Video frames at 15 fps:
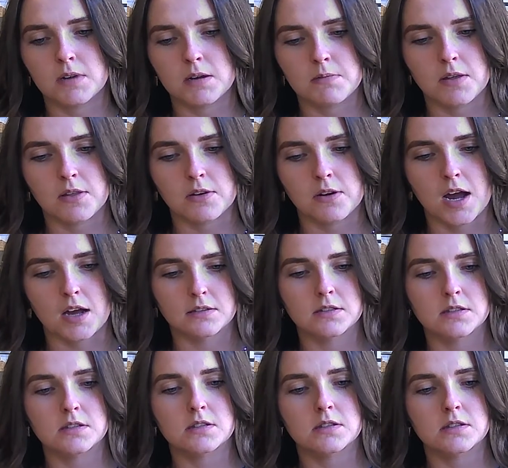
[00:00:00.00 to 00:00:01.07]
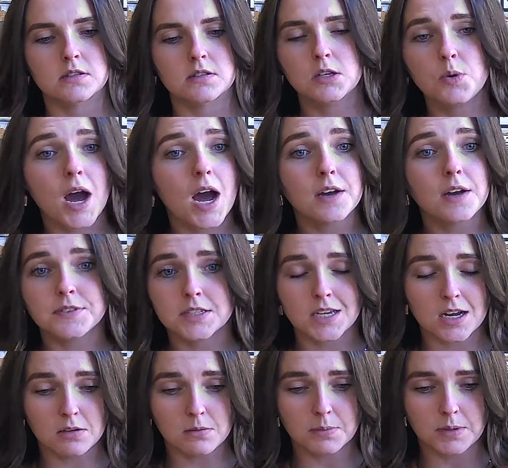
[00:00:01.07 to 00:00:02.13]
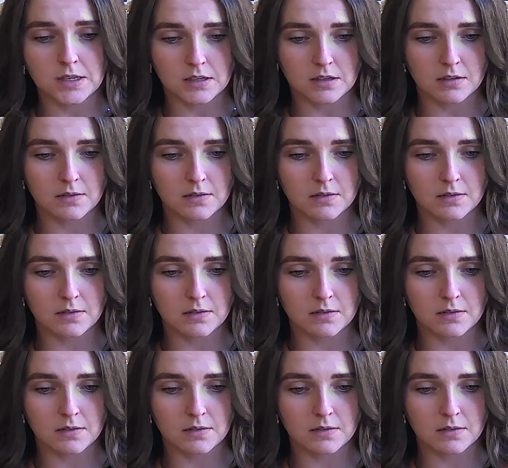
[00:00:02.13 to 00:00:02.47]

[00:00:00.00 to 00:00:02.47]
My mother asks. You have to tell me.